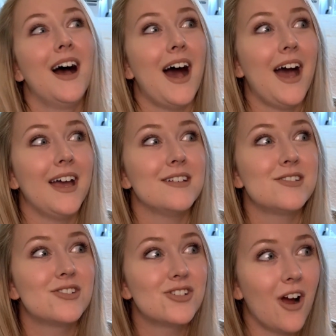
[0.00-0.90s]
I
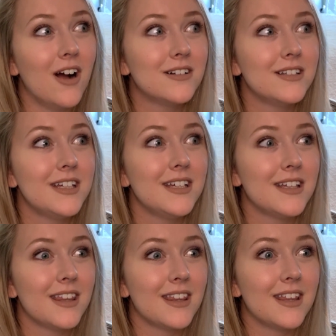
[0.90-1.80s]

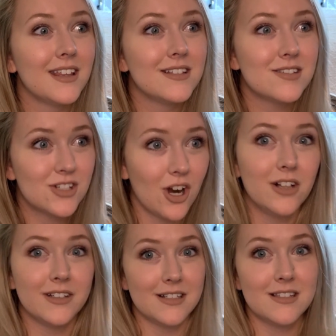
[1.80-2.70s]
strongly
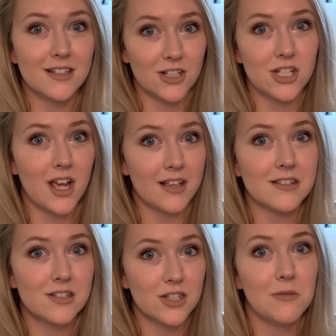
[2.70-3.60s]

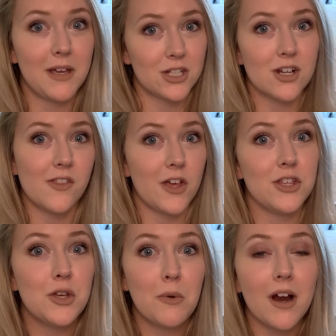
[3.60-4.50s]
suggest to make sure that
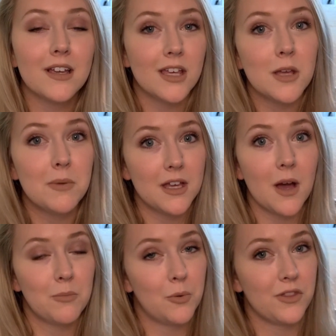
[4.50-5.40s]
you are keeping
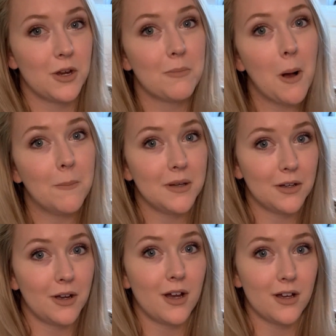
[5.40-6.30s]
up with your pumping